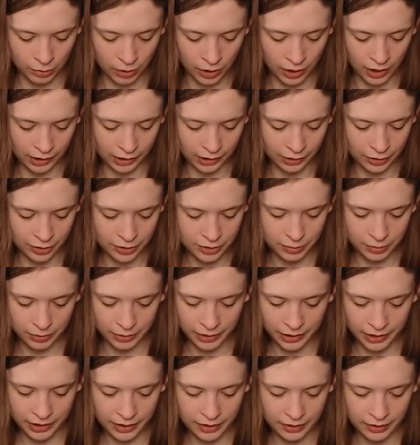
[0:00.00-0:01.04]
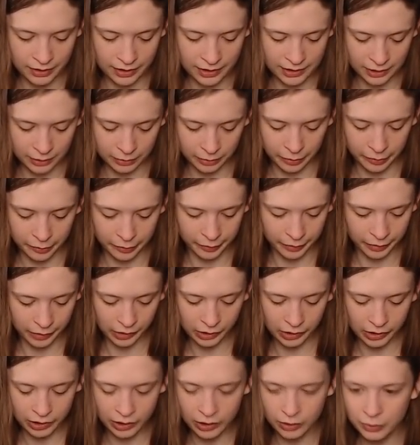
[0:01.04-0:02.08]
Brawler's Plate, that's not really
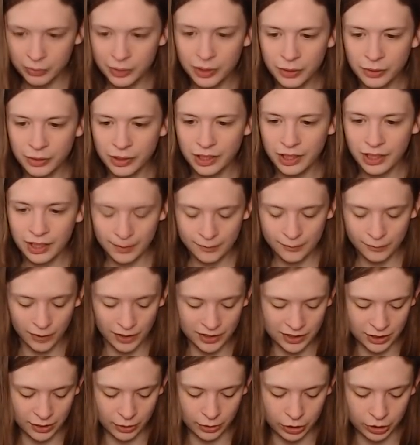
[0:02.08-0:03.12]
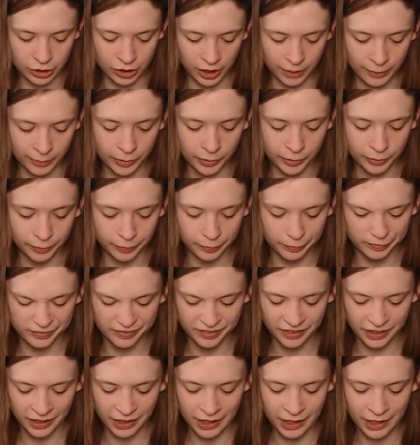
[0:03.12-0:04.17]
going good. We don't need to give Wasidar Trample.
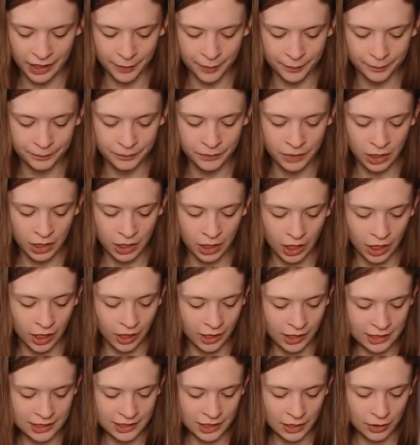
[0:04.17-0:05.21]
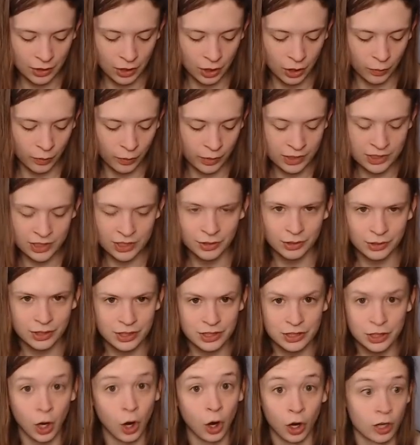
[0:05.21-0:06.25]
Honestly,
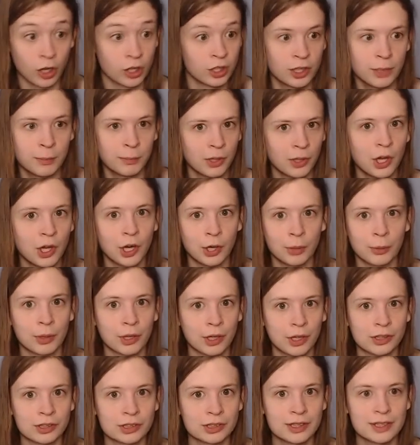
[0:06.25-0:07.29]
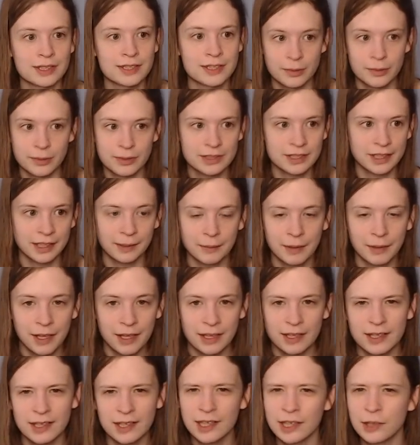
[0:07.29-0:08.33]
Wasidar is hard to block regardless, so it's like
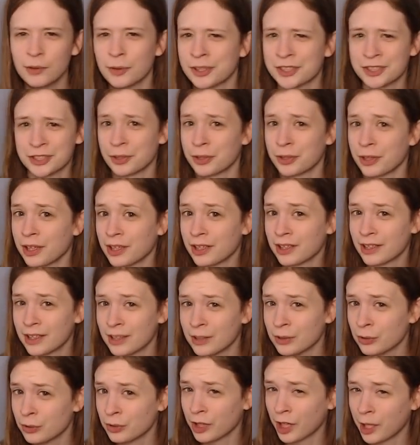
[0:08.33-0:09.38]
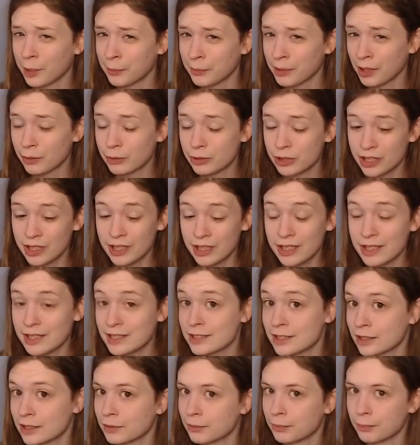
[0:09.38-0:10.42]
getting Wasidar in to do combo damage
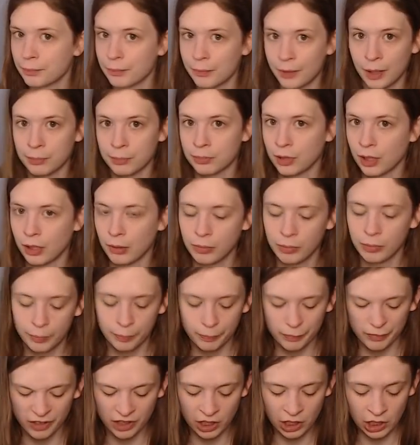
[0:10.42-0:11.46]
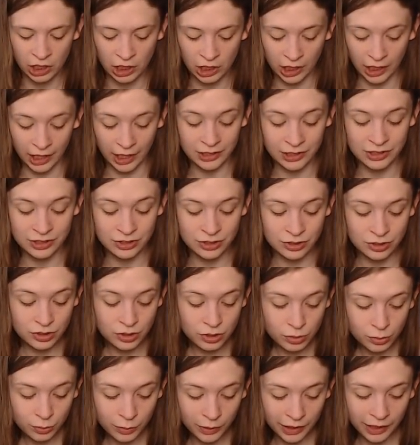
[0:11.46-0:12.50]
isn't a problem. I
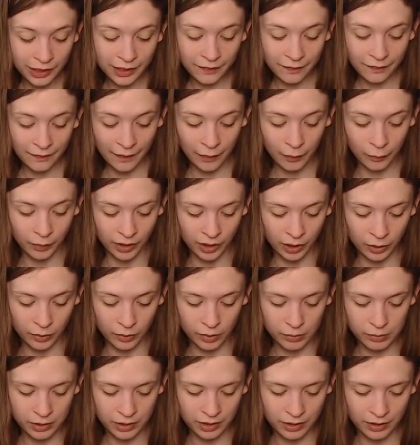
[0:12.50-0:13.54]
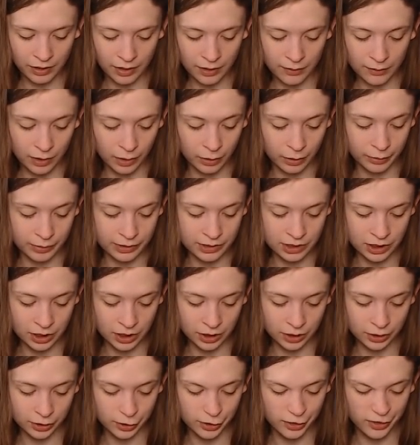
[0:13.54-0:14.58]
do want to get that one equipment, I forgot what it's
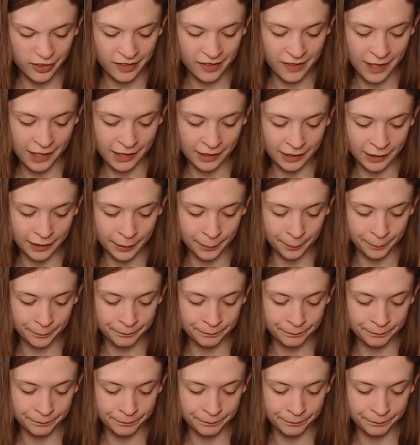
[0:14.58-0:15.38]
called, that